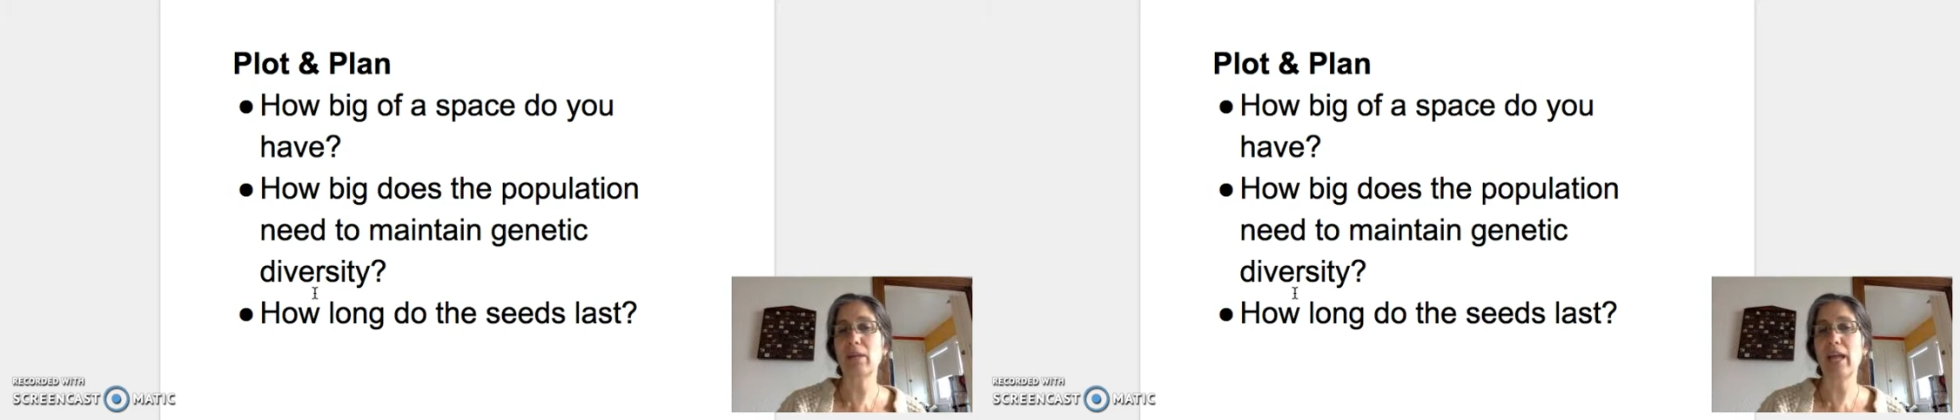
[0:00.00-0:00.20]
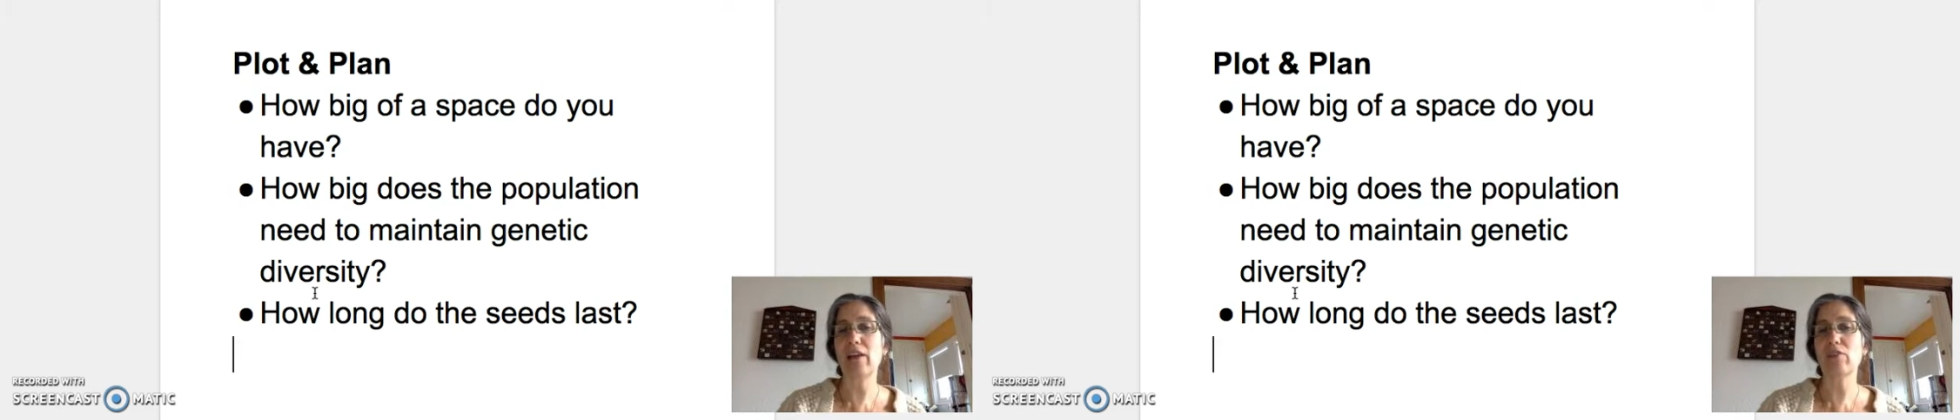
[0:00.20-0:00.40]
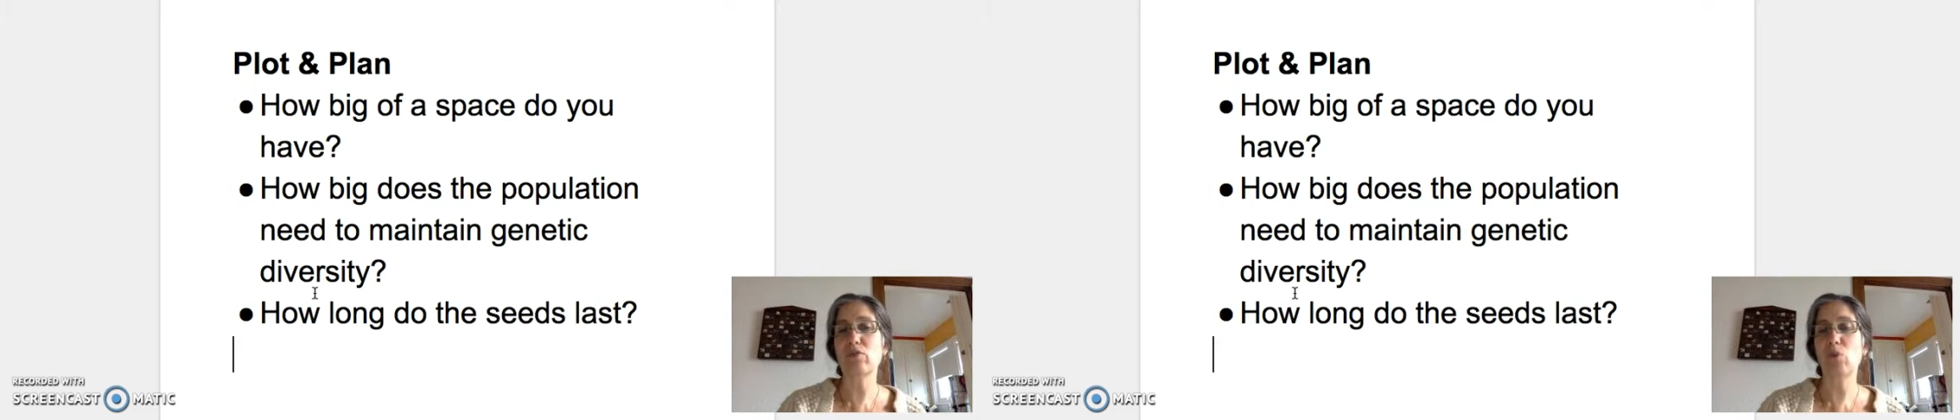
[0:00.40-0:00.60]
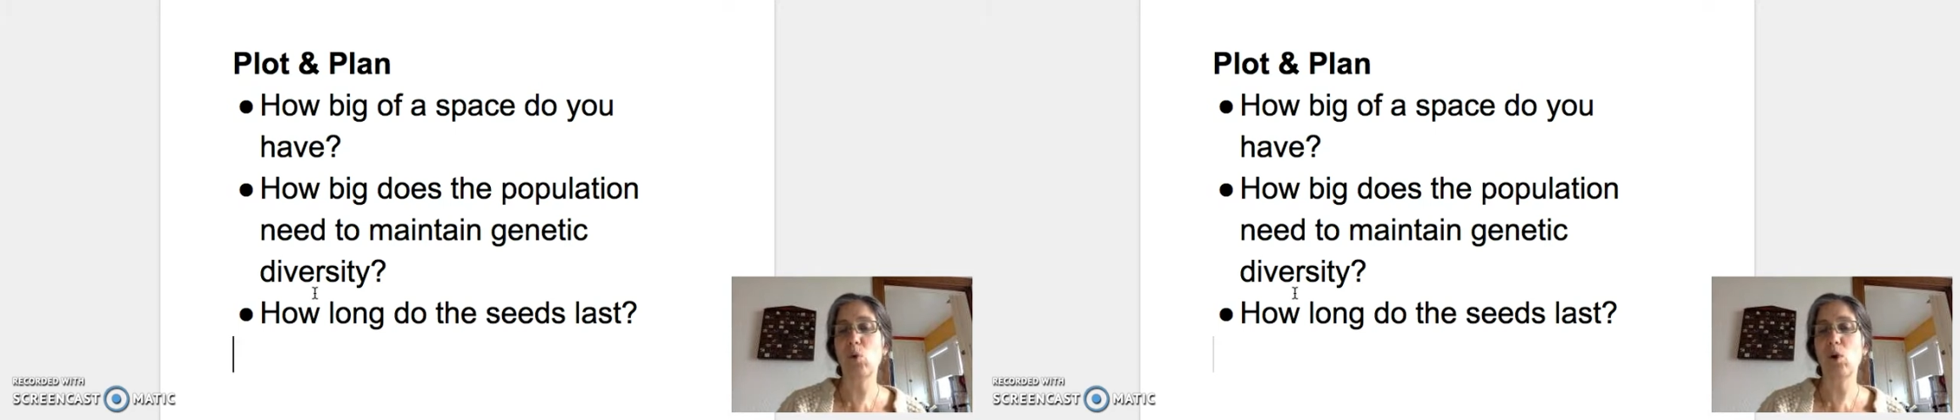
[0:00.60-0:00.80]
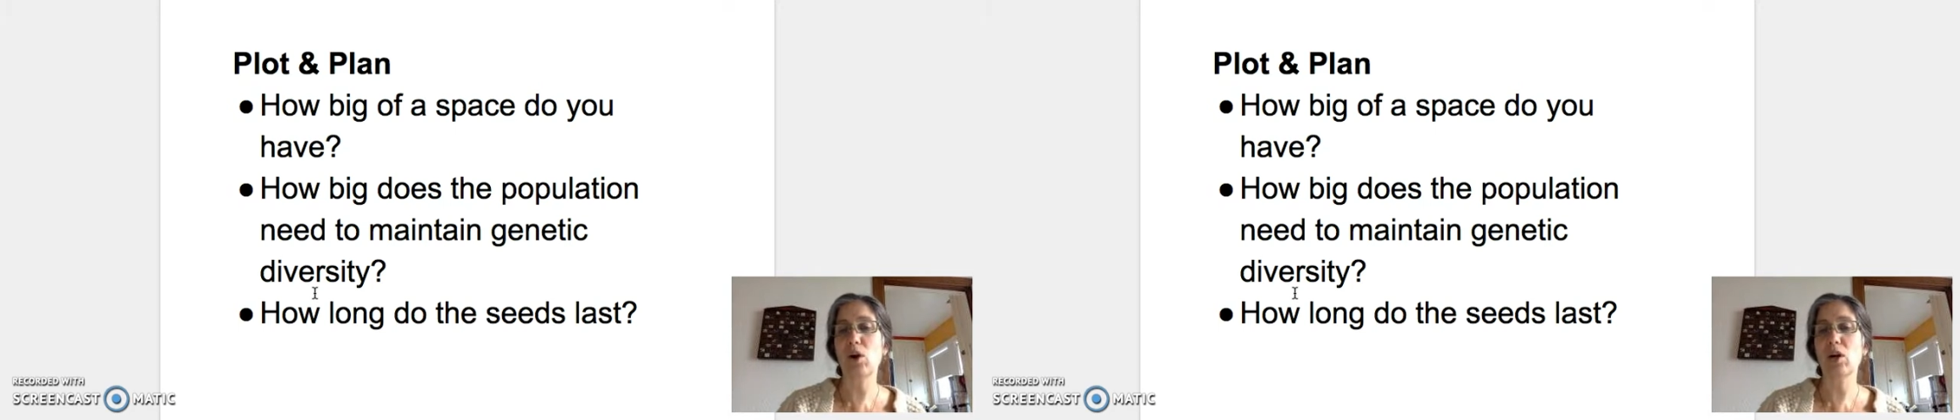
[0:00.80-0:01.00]
plant
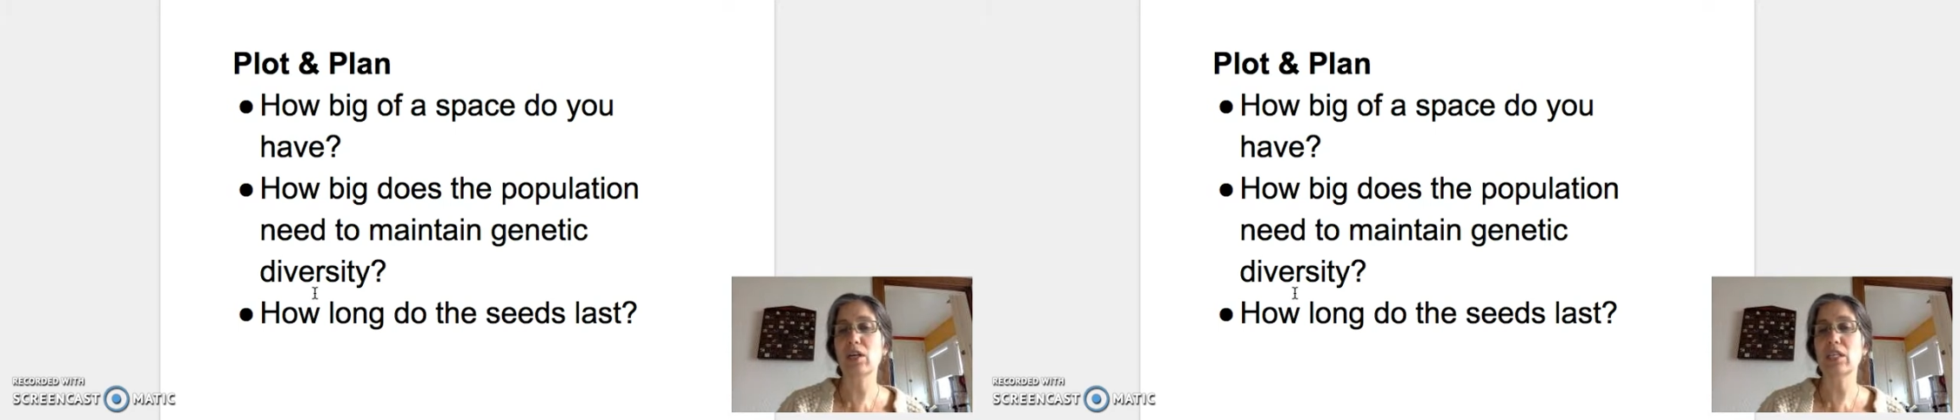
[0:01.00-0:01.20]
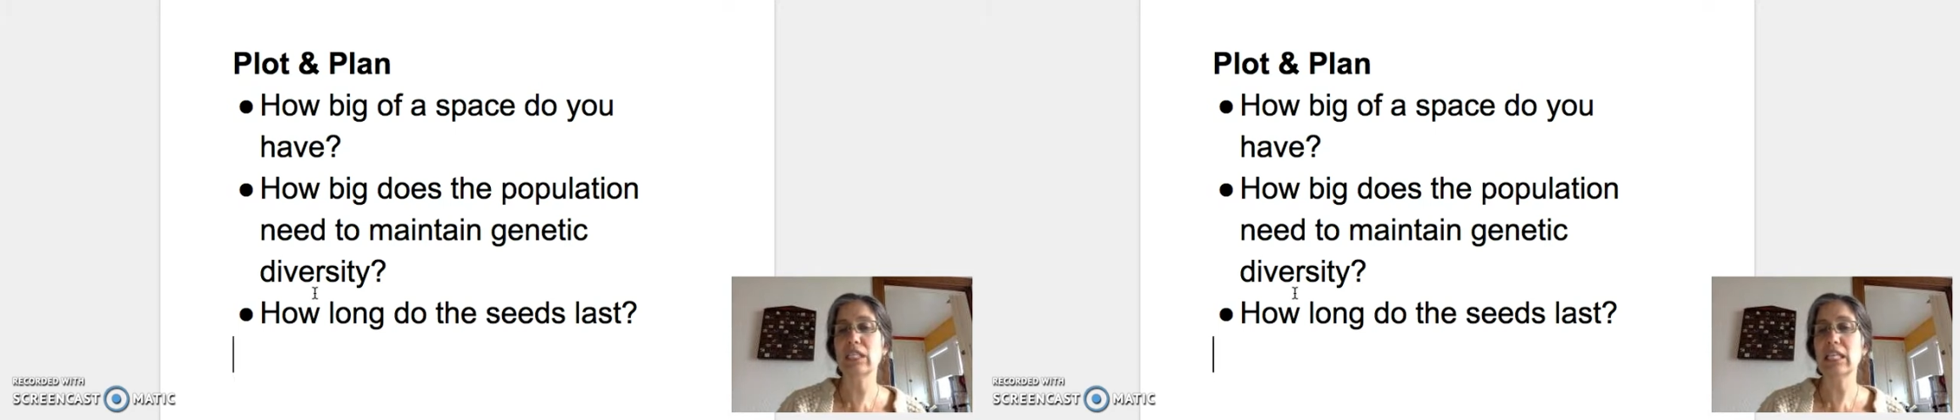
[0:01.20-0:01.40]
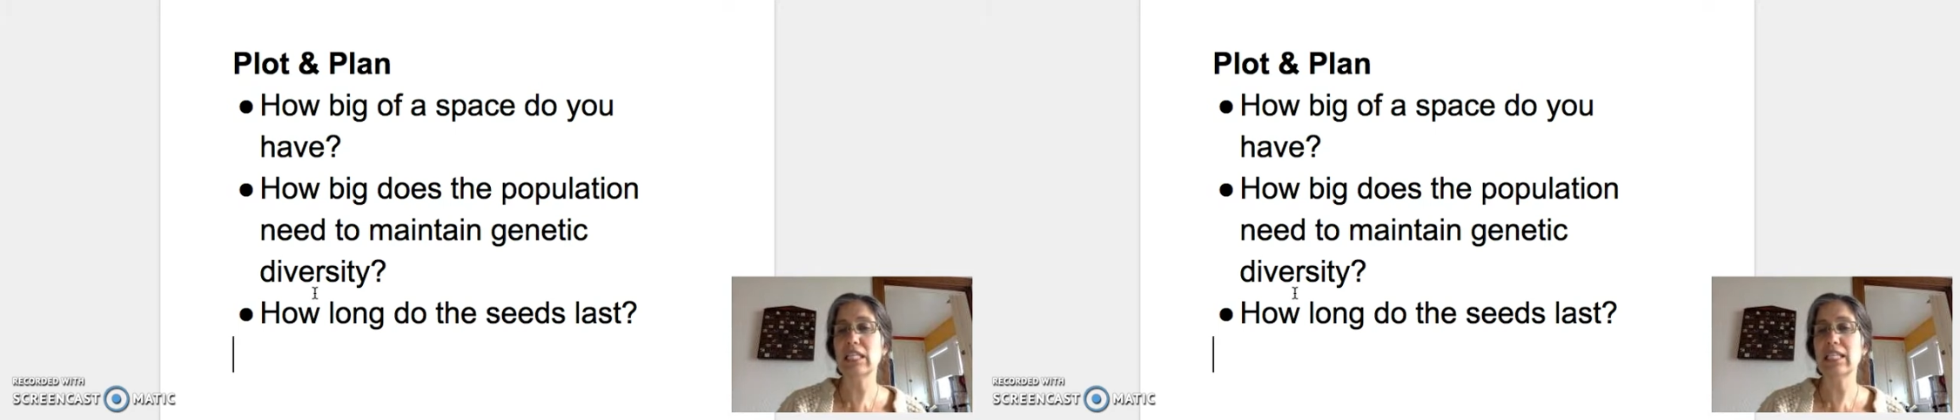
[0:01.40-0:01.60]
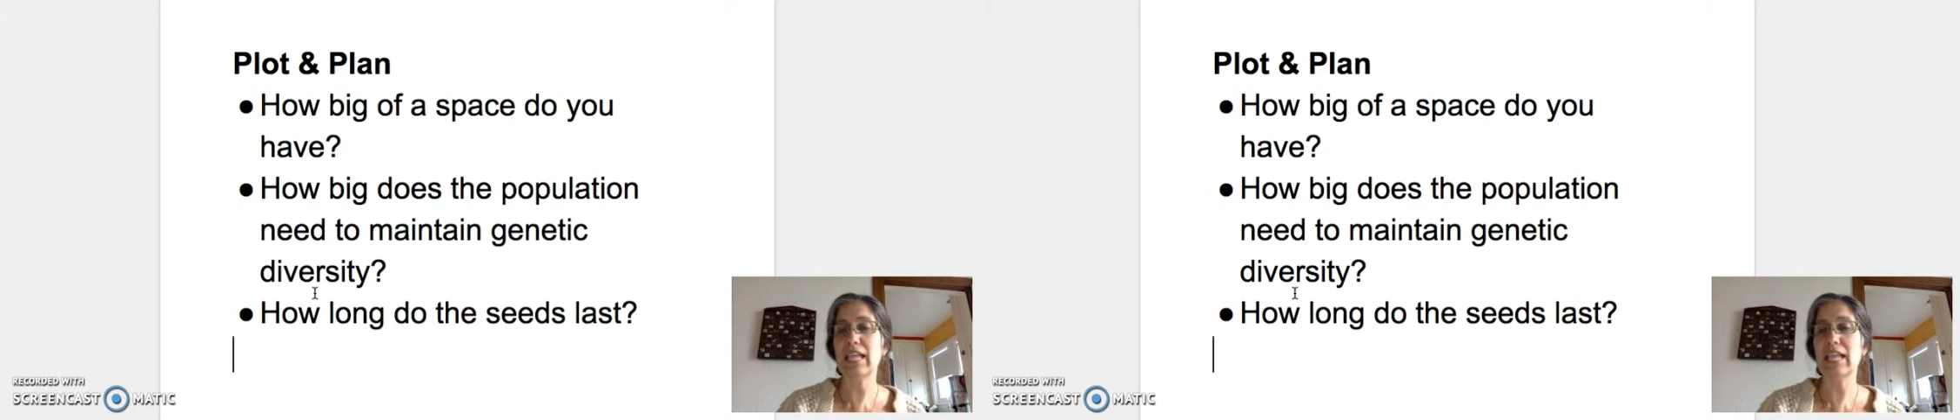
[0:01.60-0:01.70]
for seed